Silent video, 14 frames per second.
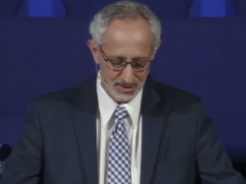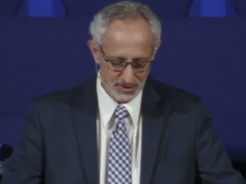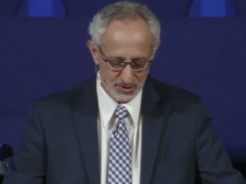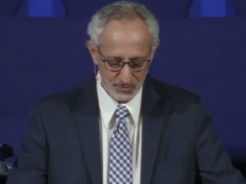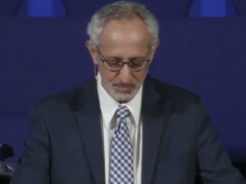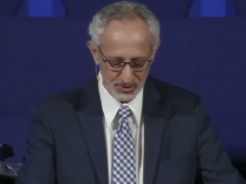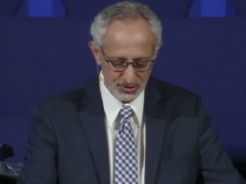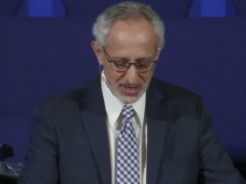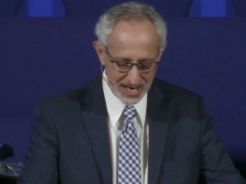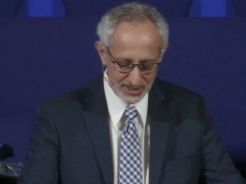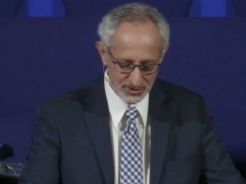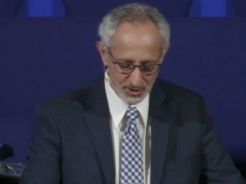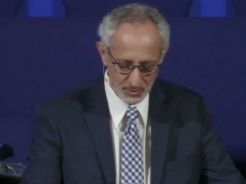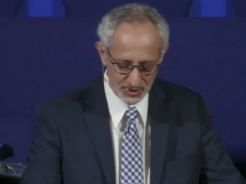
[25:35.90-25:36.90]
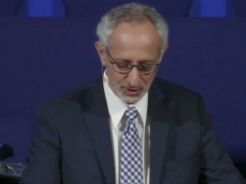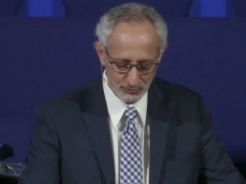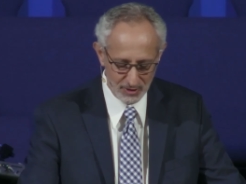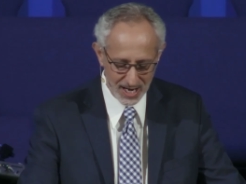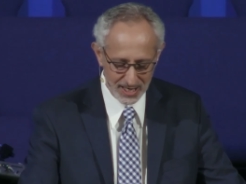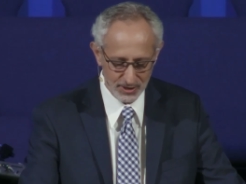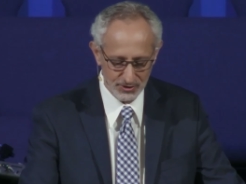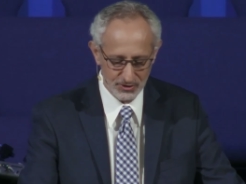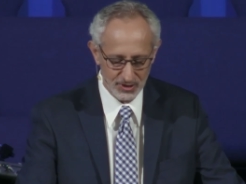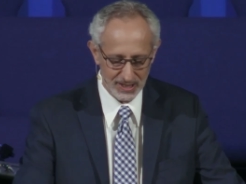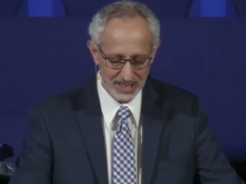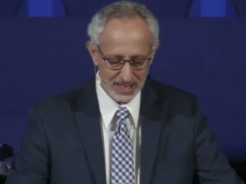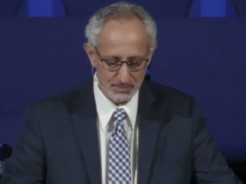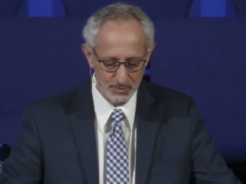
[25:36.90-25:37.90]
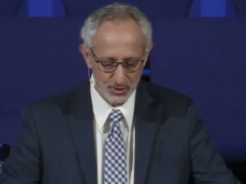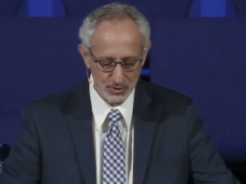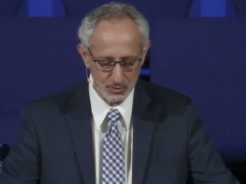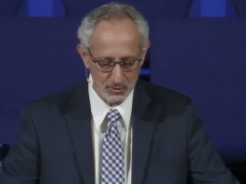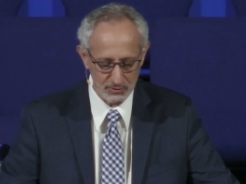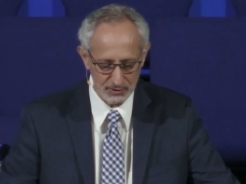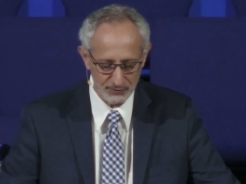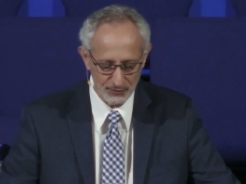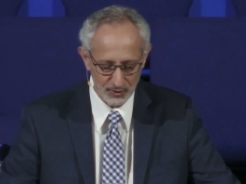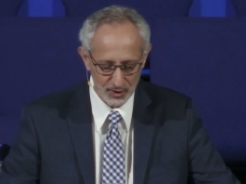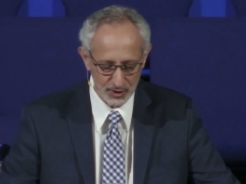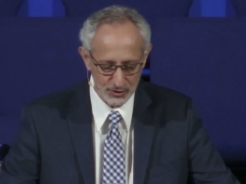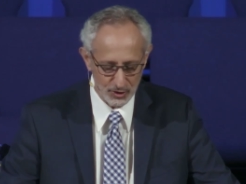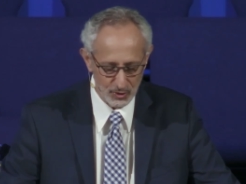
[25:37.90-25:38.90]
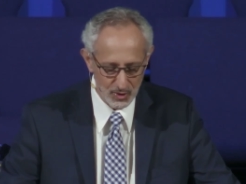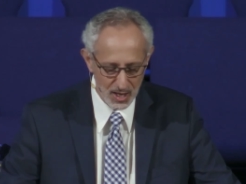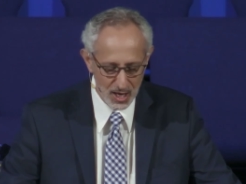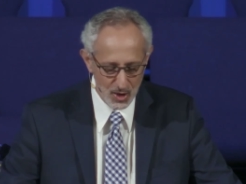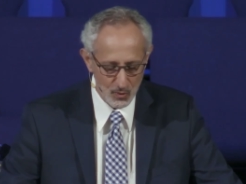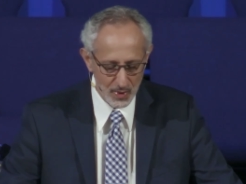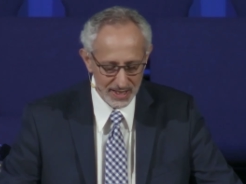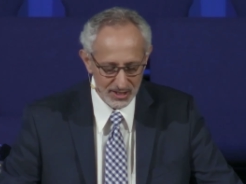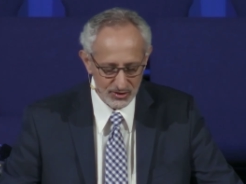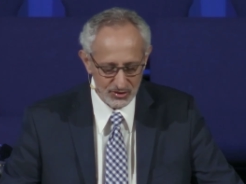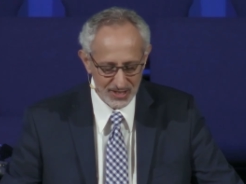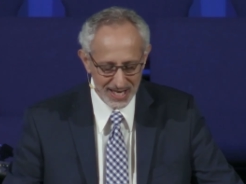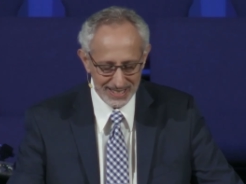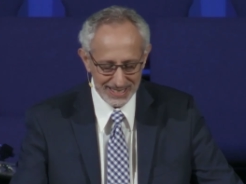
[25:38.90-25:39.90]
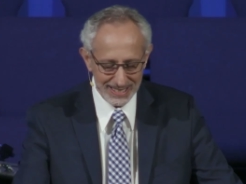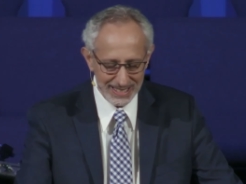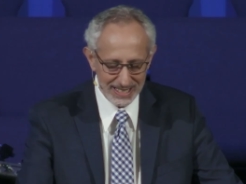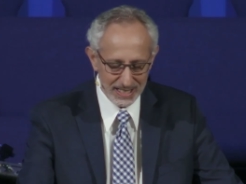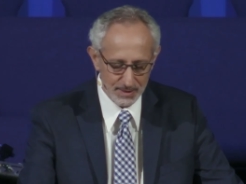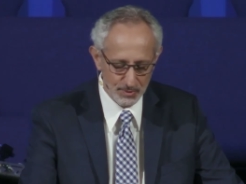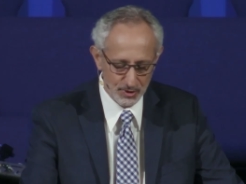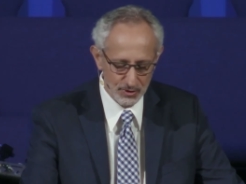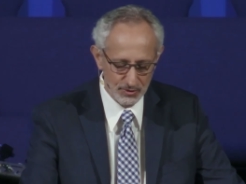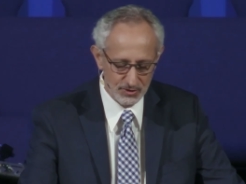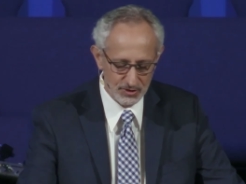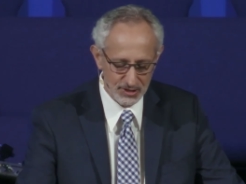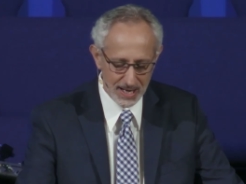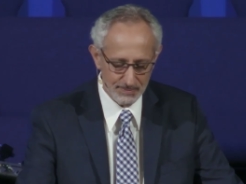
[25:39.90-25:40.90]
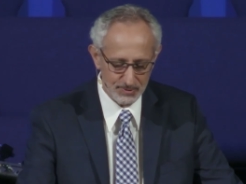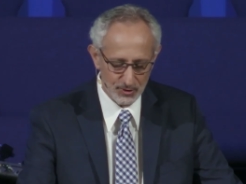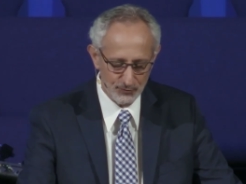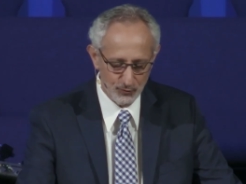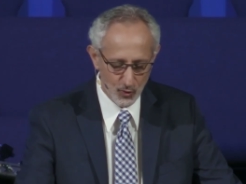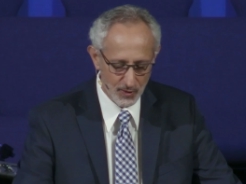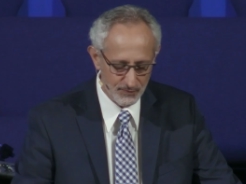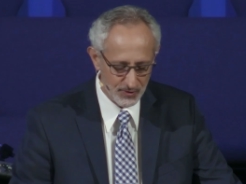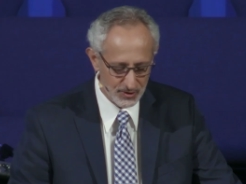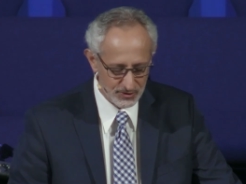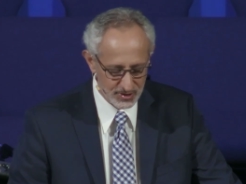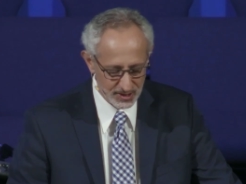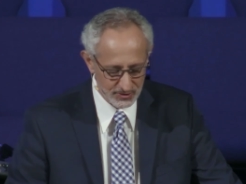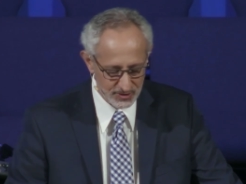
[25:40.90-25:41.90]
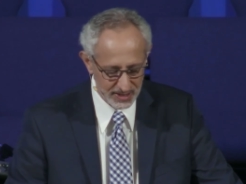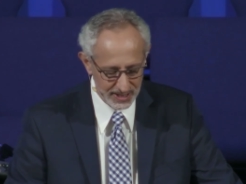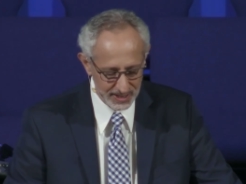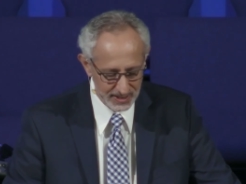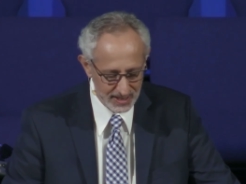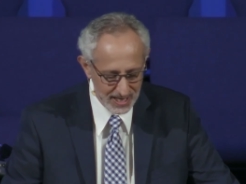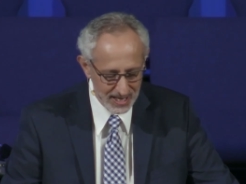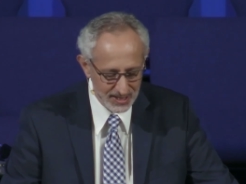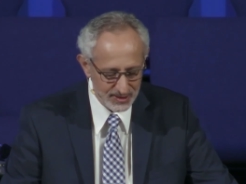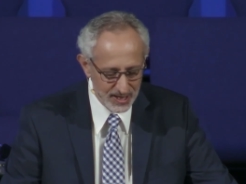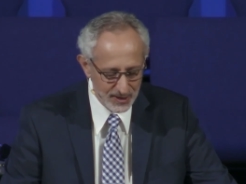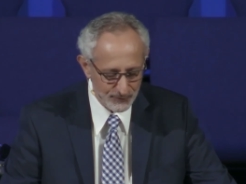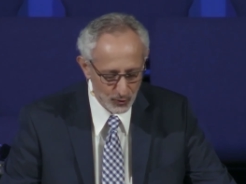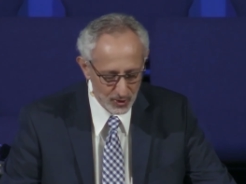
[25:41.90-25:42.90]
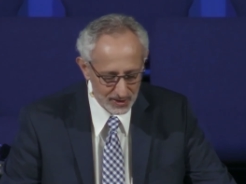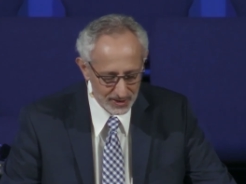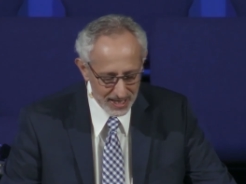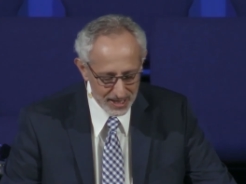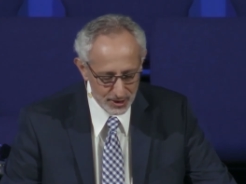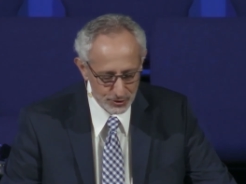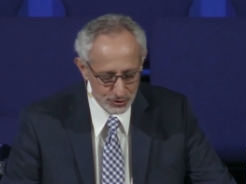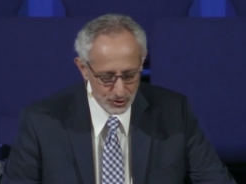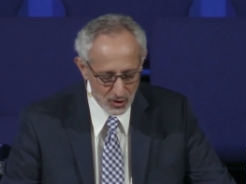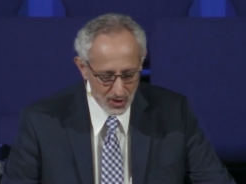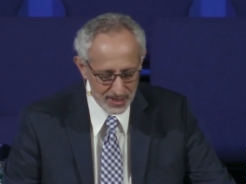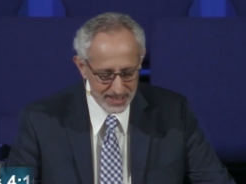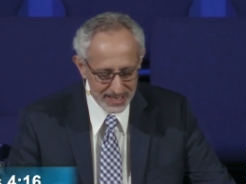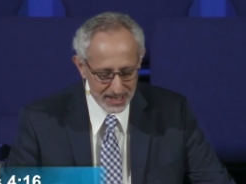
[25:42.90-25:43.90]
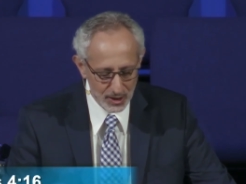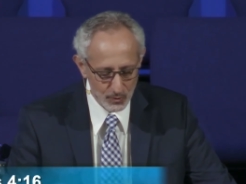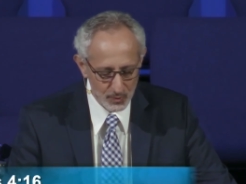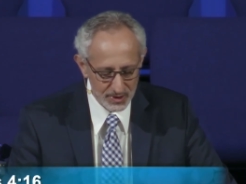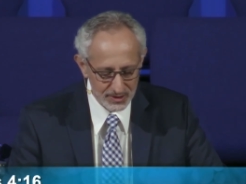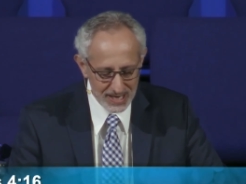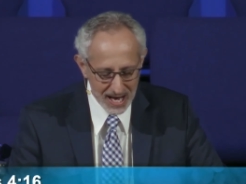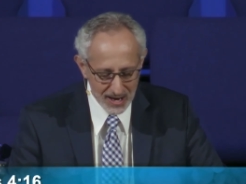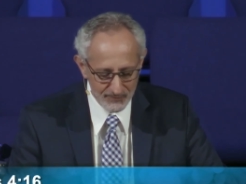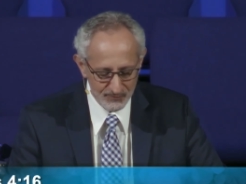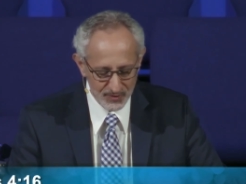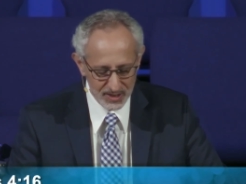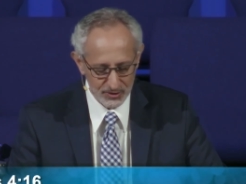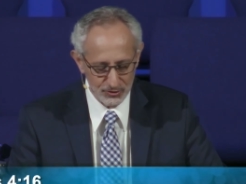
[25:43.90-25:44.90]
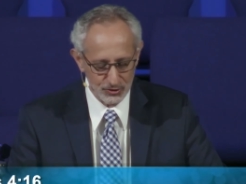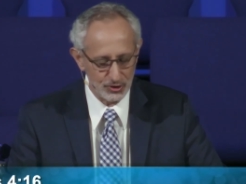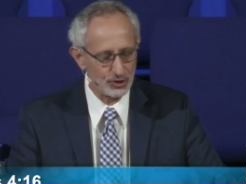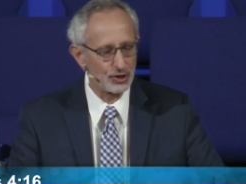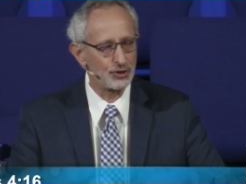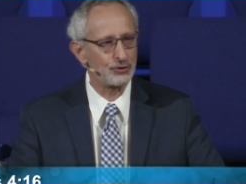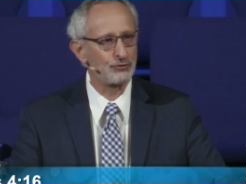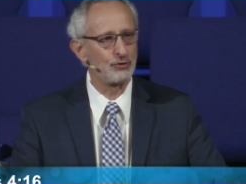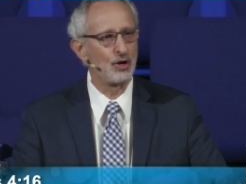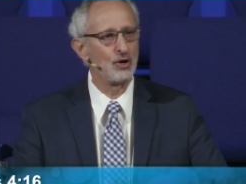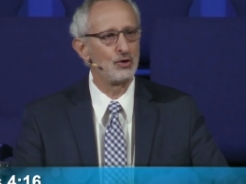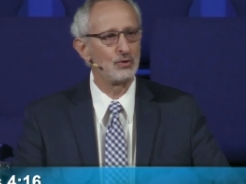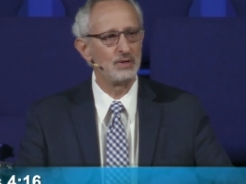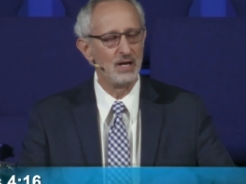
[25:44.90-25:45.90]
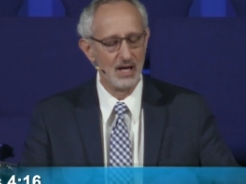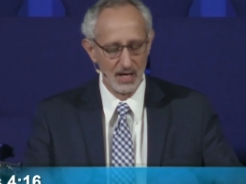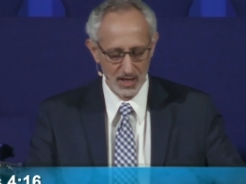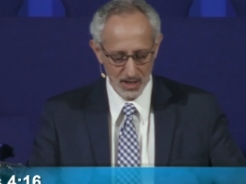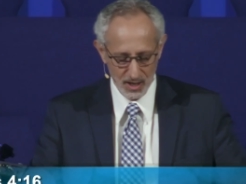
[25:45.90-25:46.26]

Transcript: This is precisely what the writer to the Hebrews was referring to when he said in Hebrews chapter 4 verse 16, "Therefore let us draw near with confidence to the throne